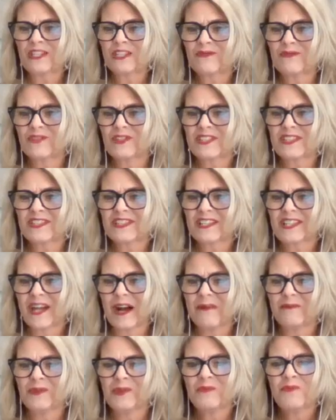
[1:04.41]
for just a
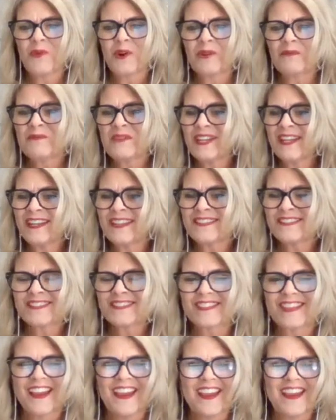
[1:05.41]
couple more
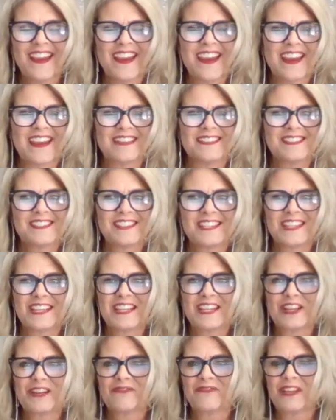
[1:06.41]
minutes and
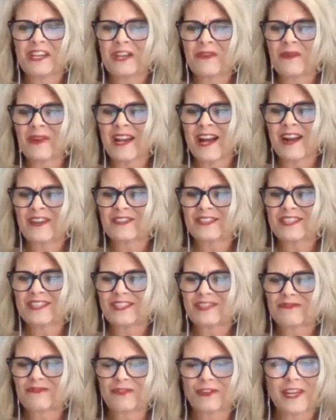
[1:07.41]
see if anyone else
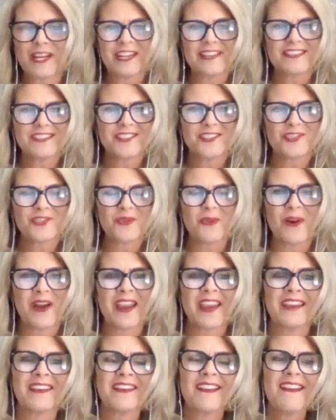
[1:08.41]
is free to
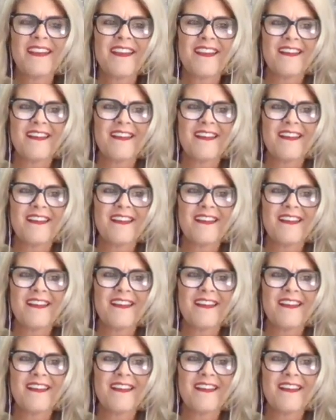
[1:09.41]
join